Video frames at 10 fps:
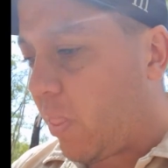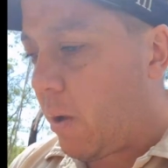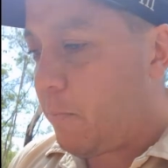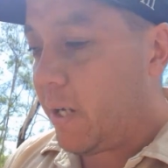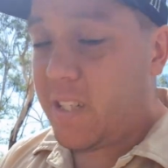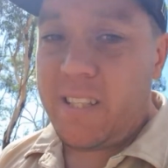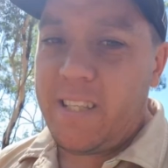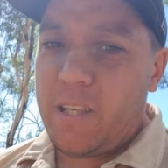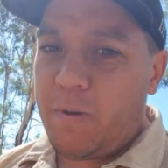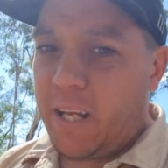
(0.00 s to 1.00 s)
But just as
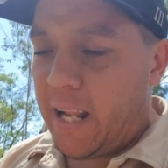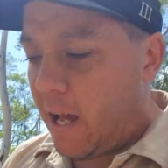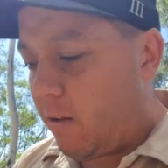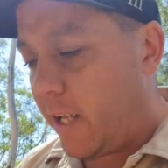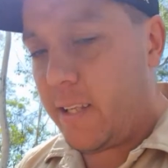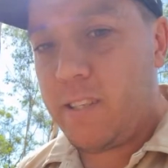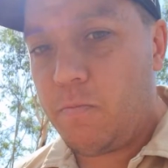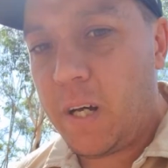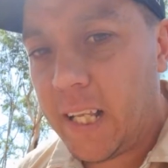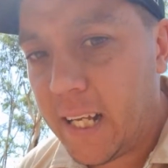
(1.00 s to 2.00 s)
I'm here now, like this is
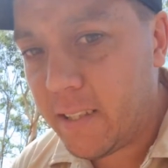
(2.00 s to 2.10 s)
my last